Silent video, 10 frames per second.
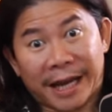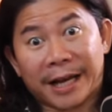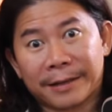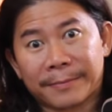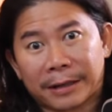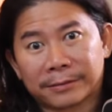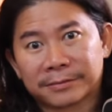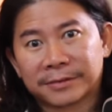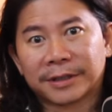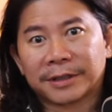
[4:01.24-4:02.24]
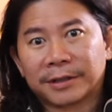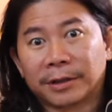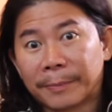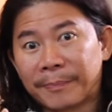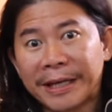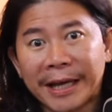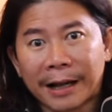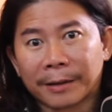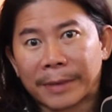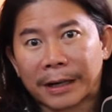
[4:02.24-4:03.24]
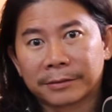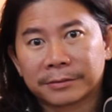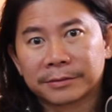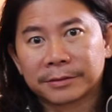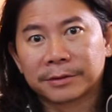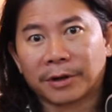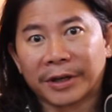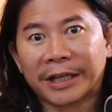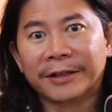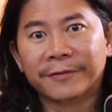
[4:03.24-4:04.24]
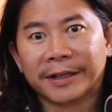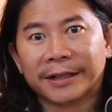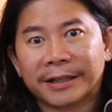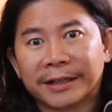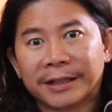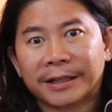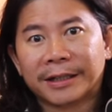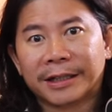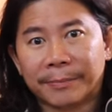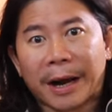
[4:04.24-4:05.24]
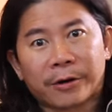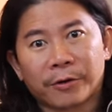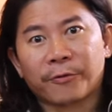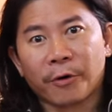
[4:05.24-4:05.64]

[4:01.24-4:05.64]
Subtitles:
Canon mount, or the PL mount, or even the Micro